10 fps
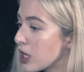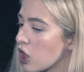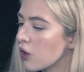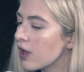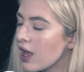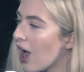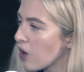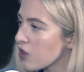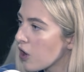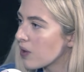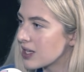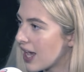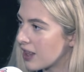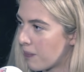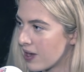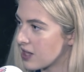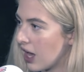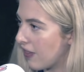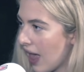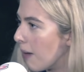I also don't want to take the piss
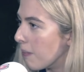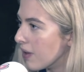out of them.